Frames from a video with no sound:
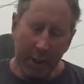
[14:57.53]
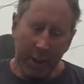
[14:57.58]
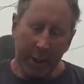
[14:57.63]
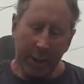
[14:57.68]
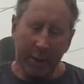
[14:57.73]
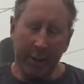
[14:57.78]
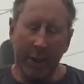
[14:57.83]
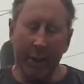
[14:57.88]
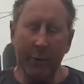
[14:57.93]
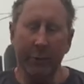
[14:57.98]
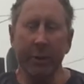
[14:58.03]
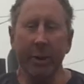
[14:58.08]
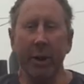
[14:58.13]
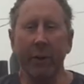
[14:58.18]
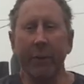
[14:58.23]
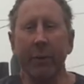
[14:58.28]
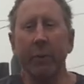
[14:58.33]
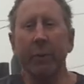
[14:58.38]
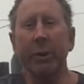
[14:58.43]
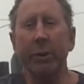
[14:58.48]
Cloud
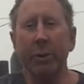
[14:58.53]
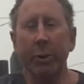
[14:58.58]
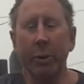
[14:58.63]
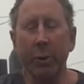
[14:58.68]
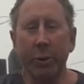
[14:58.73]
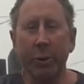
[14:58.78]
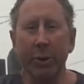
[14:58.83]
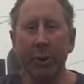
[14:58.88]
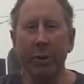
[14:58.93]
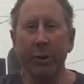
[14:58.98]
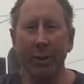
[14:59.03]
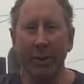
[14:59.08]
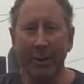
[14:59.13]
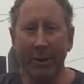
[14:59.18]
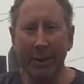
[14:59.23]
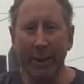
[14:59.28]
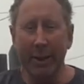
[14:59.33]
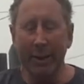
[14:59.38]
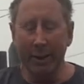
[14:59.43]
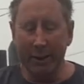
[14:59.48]
cover reduces the
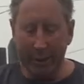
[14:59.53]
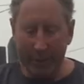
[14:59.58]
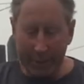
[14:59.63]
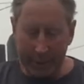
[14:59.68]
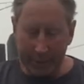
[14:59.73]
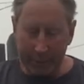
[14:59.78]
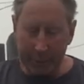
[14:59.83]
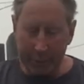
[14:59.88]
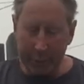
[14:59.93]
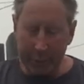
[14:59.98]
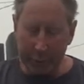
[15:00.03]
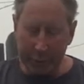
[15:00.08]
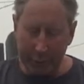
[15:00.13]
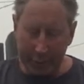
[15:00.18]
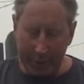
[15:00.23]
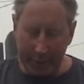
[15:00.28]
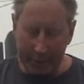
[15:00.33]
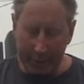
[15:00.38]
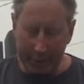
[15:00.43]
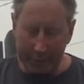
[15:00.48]
daily temperature
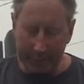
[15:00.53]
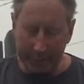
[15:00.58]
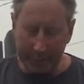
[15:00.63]
range.